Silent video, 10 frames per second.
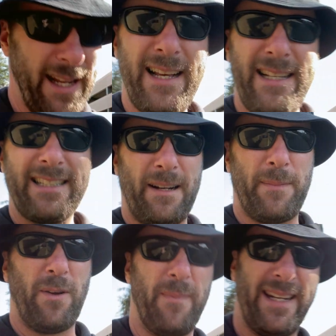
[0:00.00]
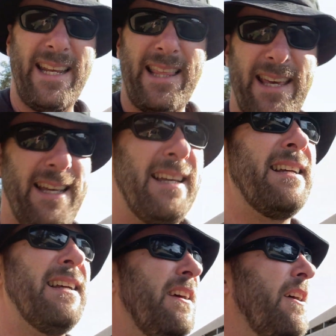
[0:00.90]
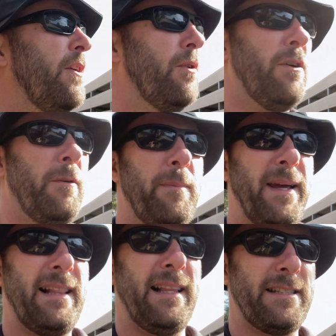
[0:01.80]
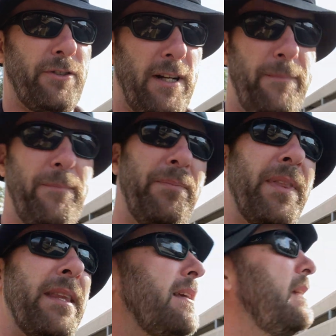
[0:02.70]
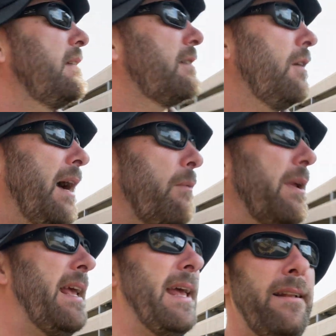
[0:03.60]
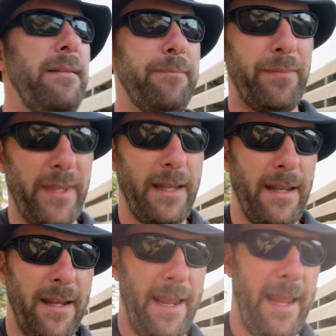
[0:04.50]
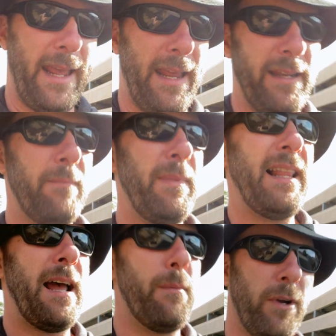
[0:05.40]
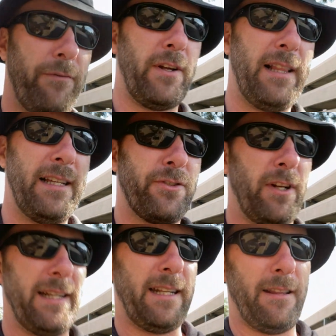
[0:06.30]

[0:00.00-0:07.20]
it's gonna be with my teeth or with my cholesterol. So I went ahead and did my lab work for cholesterol. I did the